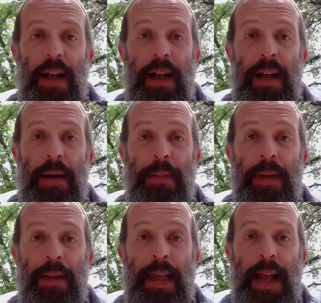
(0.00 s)

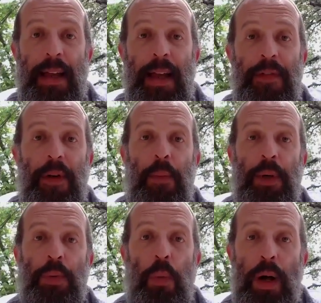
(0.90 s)
That if it
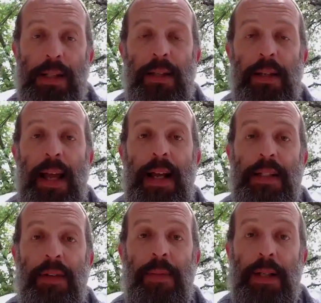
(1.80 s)
was once in the
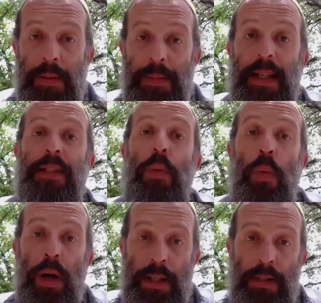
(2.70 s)
hands of Muslims, as it
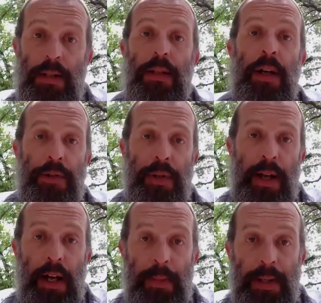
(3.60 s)
was under the
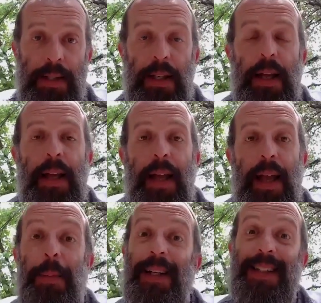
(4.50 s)
Ottomans,
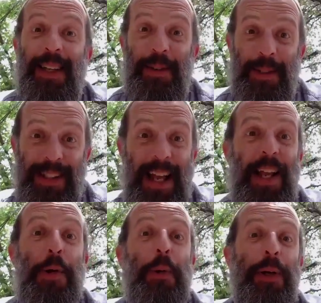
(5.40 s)
it must either
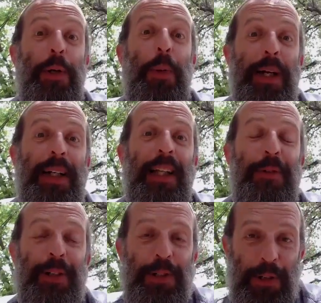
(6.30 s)
stay or quickly
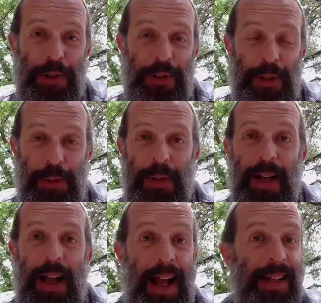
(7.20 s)
return to,
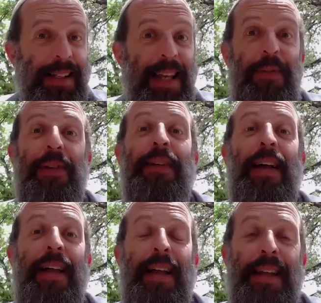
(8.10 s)
and definitely
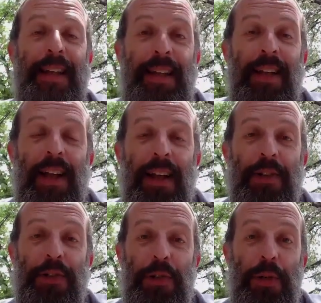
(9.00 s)
not any
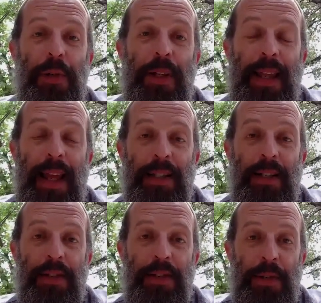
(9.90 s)
control in the hands
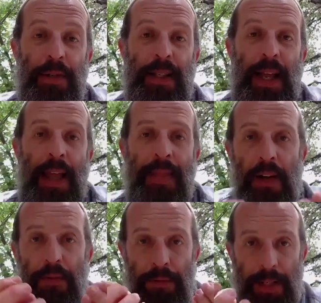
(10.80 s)
of the Jews. And
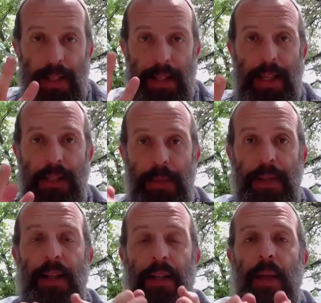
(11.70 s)
that's
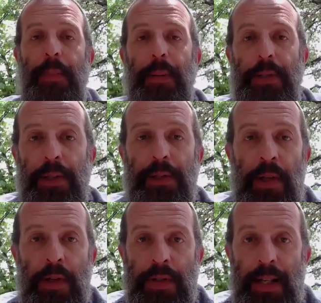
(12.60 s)
something that a lot of people still
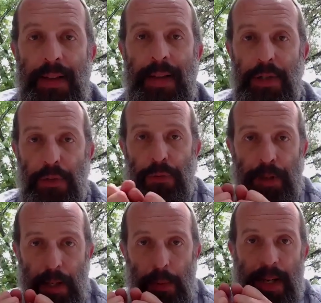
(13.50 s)
don't understand. That's
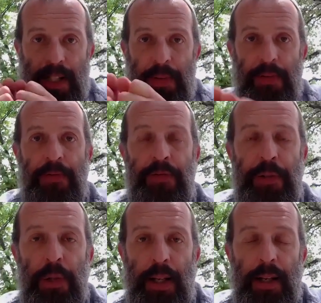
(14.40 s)
really what has been
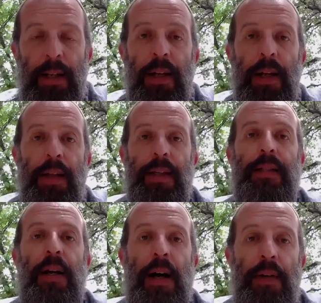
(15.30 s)
fueling this
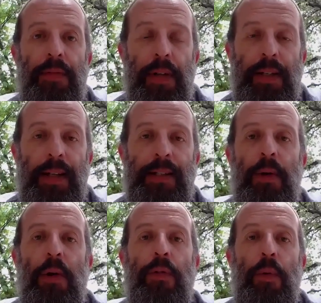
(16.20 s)
conflict that is
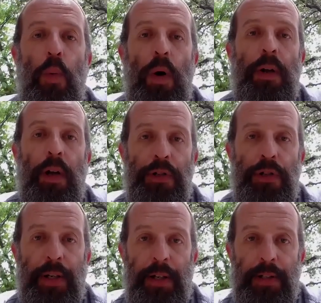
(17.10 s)
now over
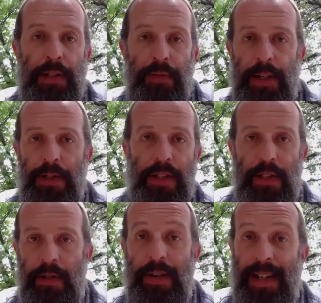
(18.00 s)
100 years. It really
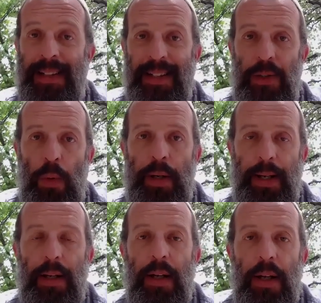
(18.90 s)
started around
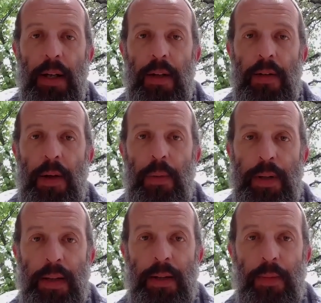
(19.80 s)
1920. Right,
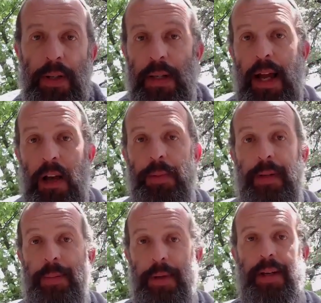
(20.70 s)
when the Arab
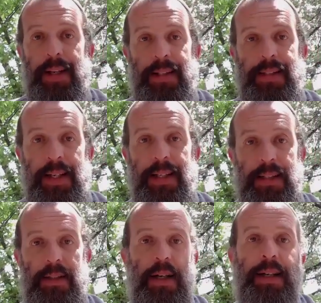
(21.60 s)
community
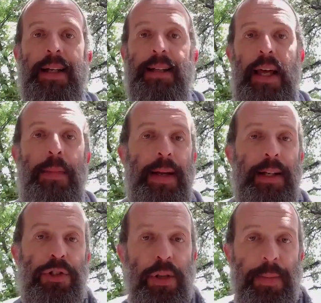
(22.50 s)
sees, again, led by
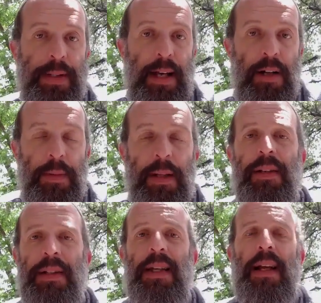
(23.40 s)
extremist Arab
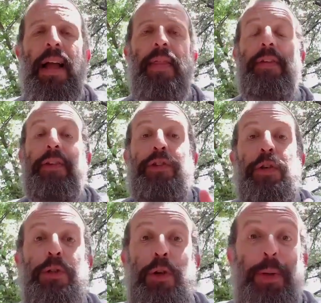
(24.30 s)
leaders, that the
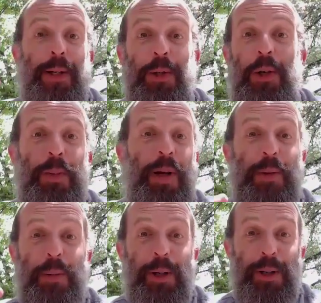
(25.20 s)
Jews are being told by
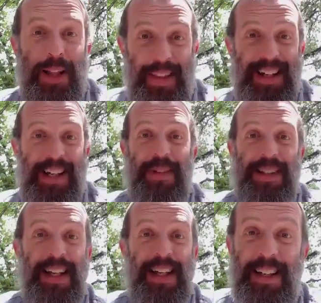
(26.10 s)
the world that they can have a
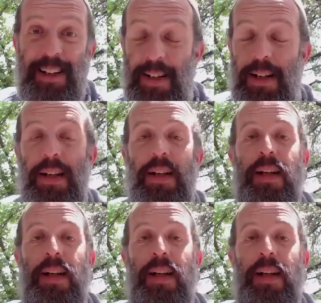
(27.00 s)
state here,